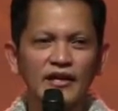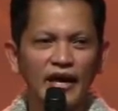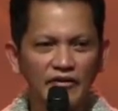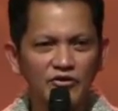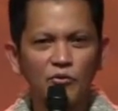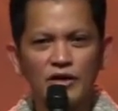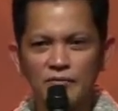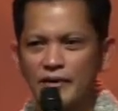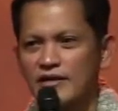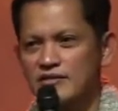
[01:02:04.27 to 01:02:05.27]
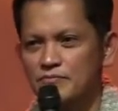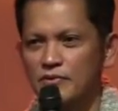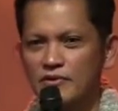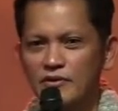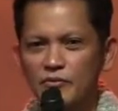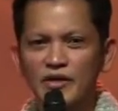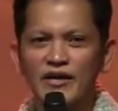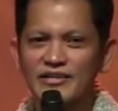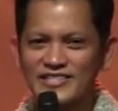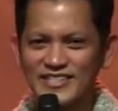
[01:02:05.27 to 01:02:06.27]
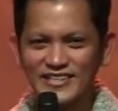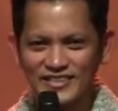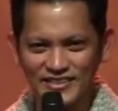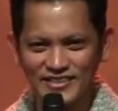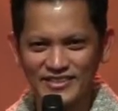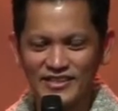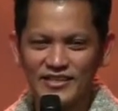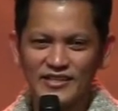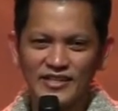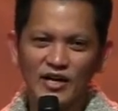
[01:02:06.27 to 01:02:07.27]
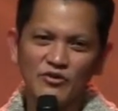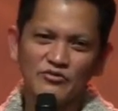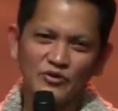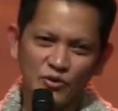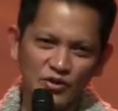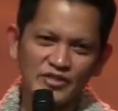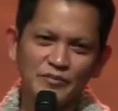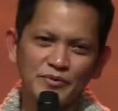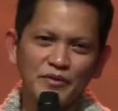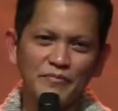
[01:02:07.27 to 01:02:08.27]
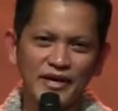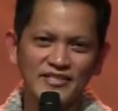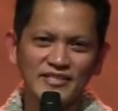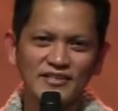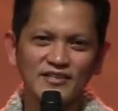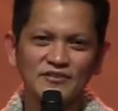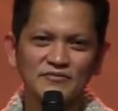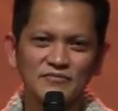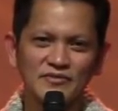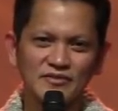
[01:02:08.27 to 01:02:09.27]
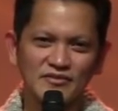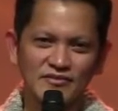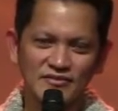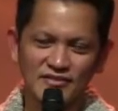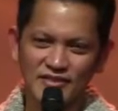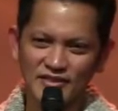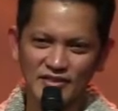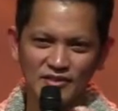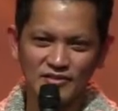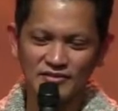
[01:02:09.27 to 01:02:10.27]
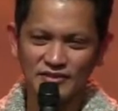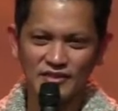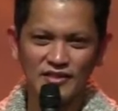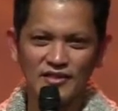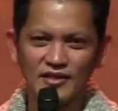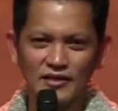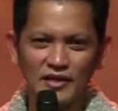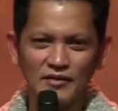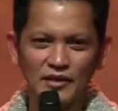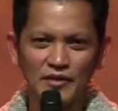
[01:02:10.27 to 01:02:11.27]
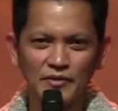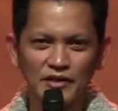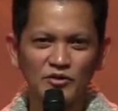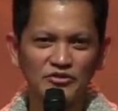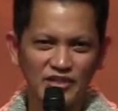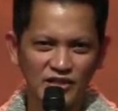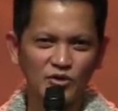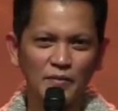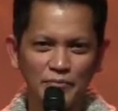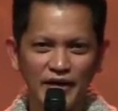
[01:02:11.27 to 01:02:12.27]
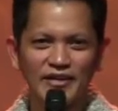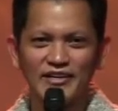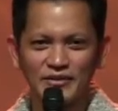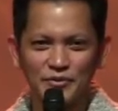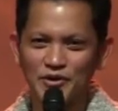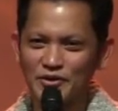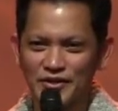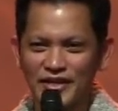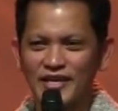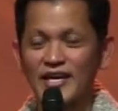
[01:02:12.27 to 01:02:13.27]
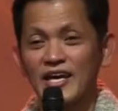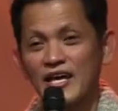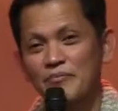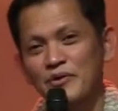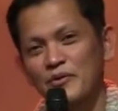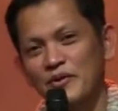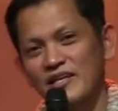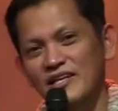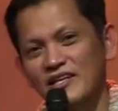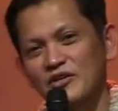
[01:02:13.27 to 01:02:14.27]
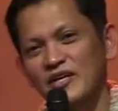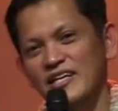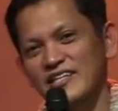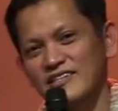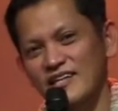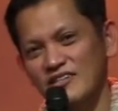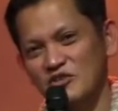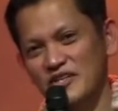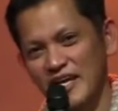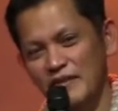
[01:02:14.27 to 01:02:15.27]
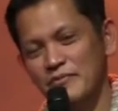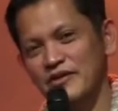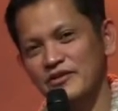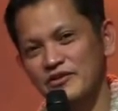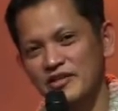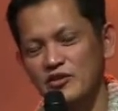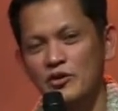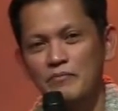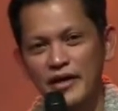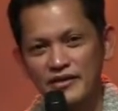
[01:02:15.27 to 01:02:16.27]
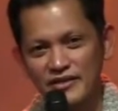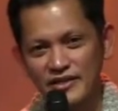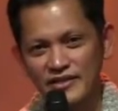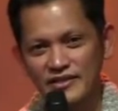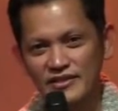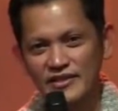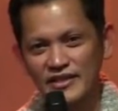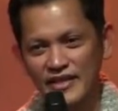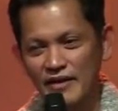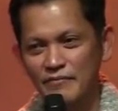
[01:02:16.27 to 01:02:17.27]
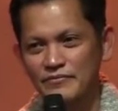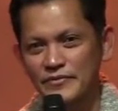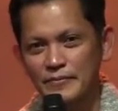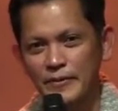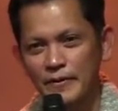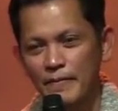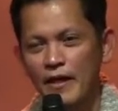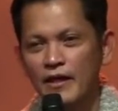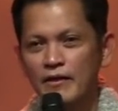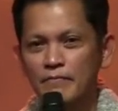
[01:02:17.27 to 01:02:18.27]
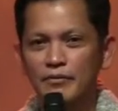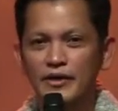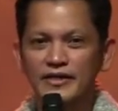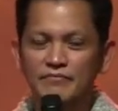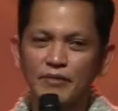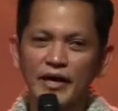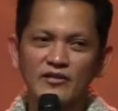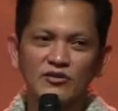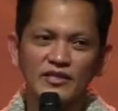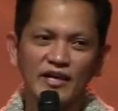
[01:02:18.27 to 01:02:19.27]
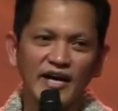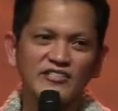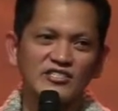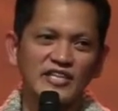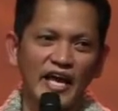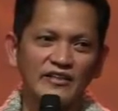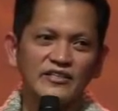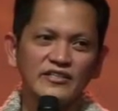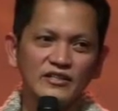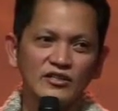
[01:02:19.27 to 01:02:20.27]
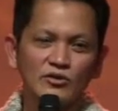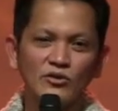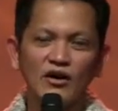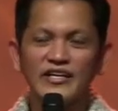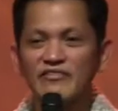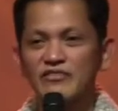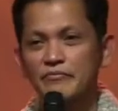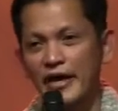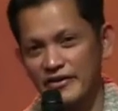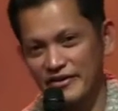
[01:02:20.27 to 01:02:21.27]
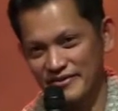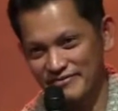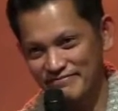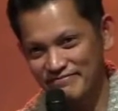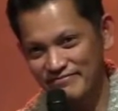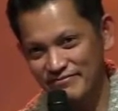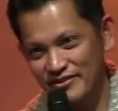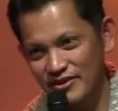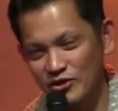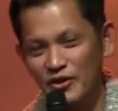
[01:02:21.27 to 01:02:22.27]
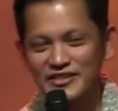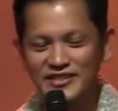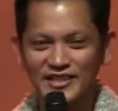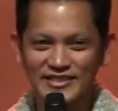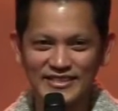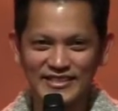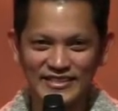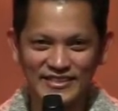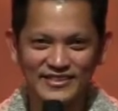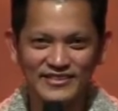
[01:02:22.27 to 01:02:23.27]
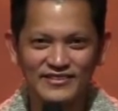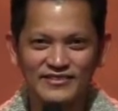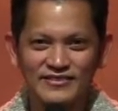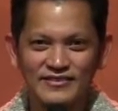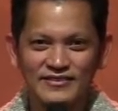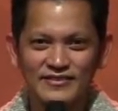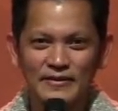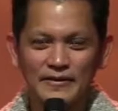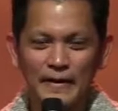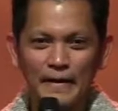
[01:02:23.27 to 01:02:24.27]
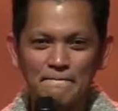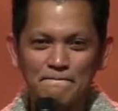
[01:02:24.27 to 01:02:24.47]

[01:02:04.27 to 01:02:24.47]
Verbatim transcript: Every one of us po, we are a sinner. Now, of course, if you're basing on, you know, if you think you are better, if you're looking, if you will look at, at your neighbor, you think you are better than, than them. Po. But based on God's standard, you are never better. You are still a sinner. Okay?